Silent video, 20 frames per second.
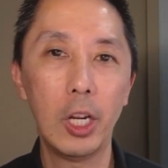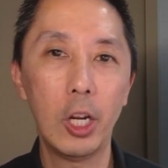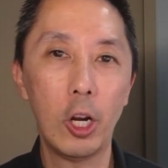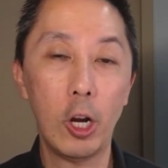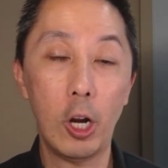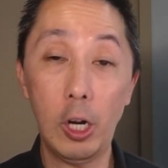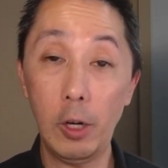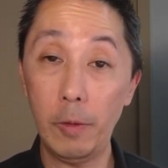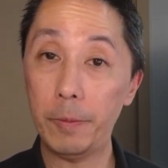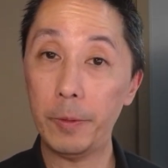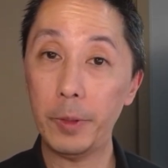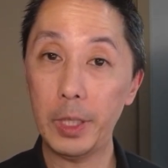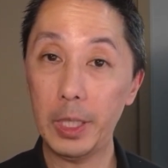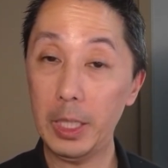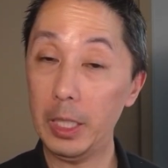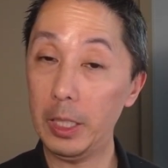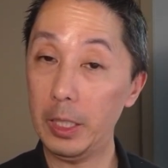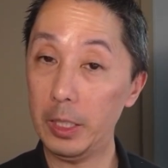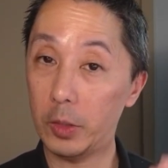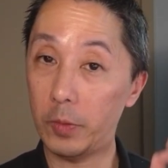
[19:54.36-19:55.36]
Hopefully
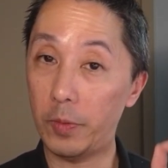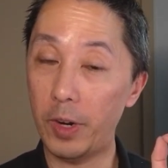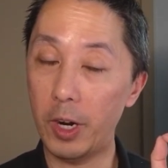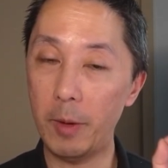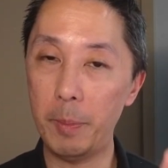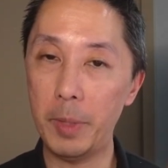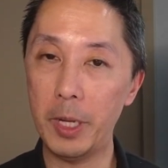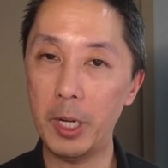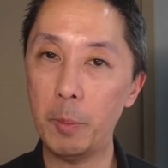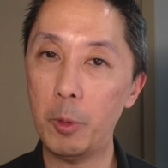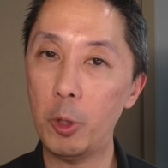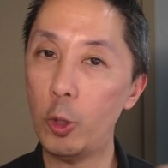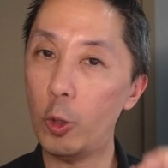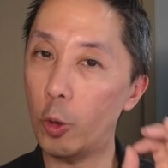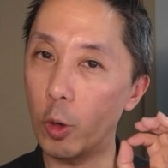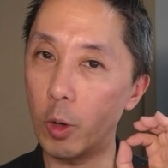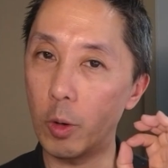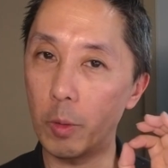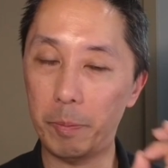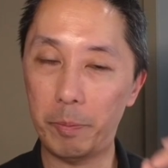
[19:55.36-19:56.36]
it's very minimal,
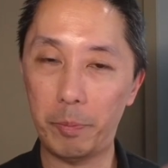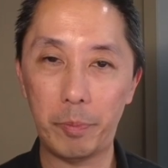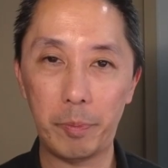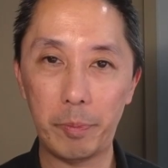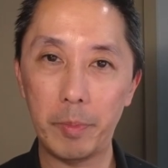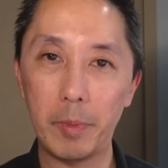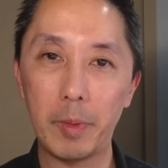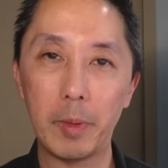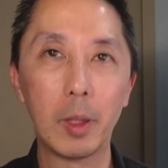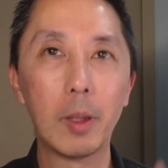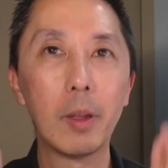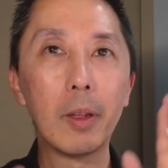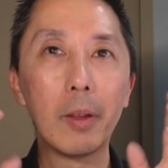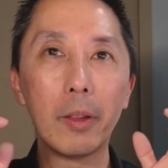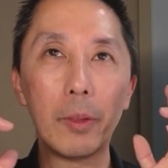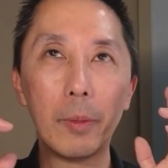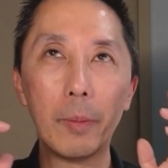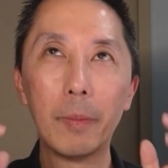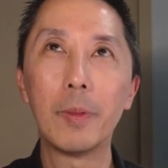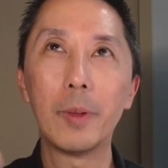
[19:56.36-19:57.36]
or
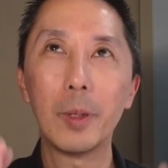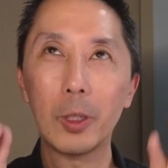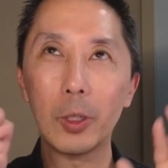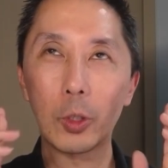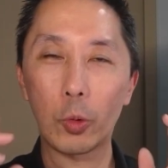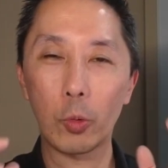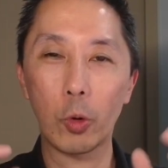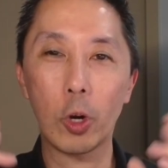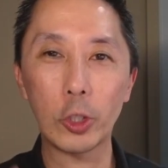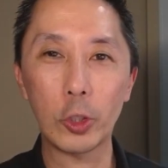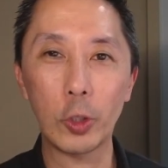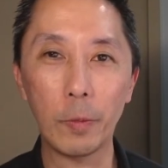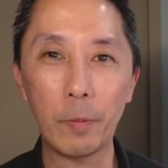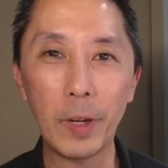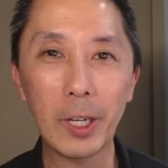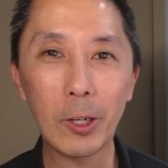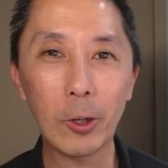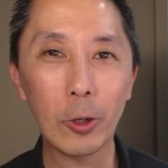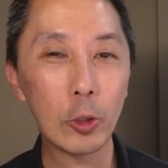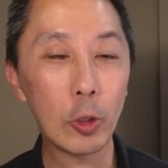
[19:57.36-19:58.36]
cross your
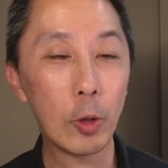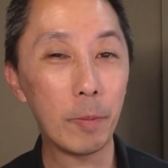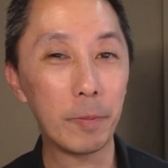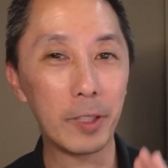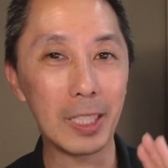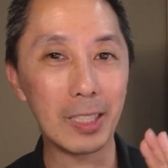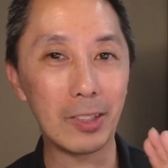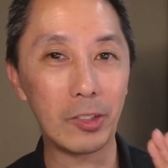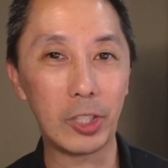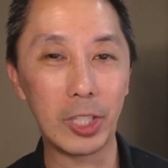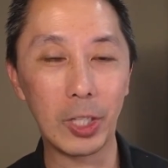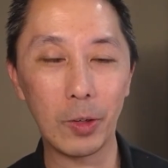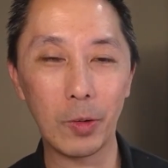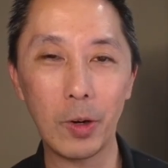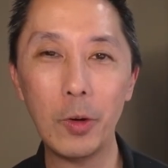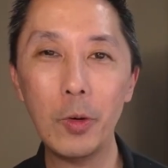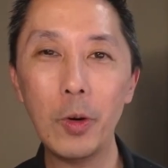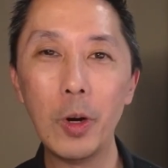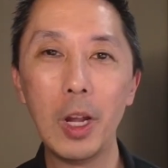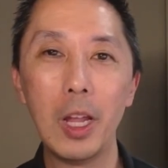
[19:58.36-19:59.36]
fingers, hopefully it's
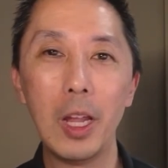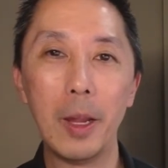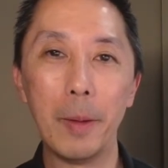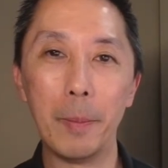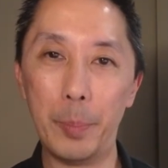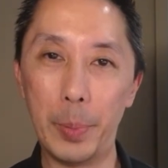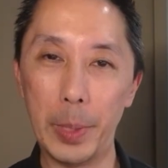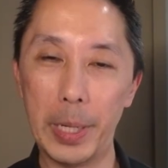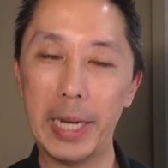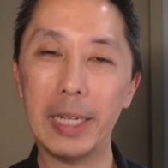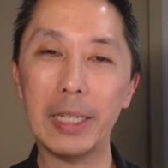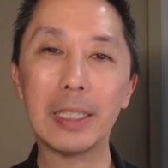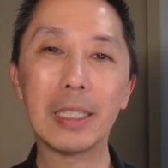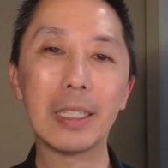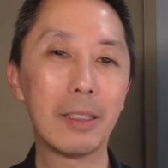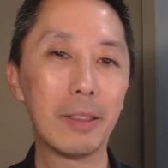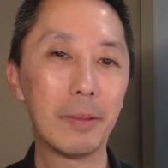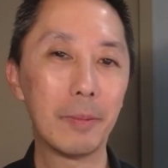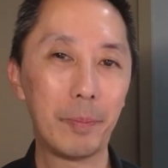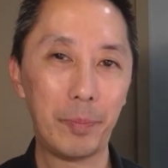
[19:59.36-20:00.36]
zero, but
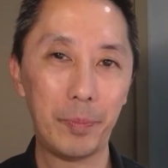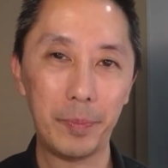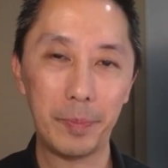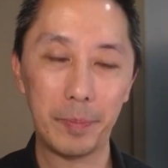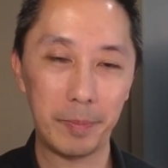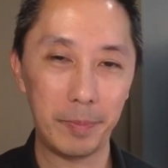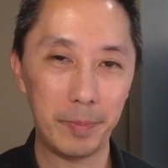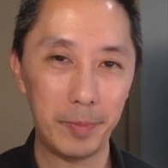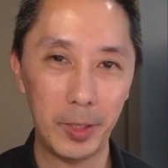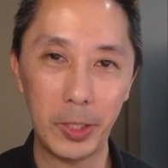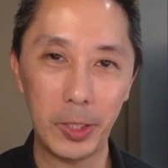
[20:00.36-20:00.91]
you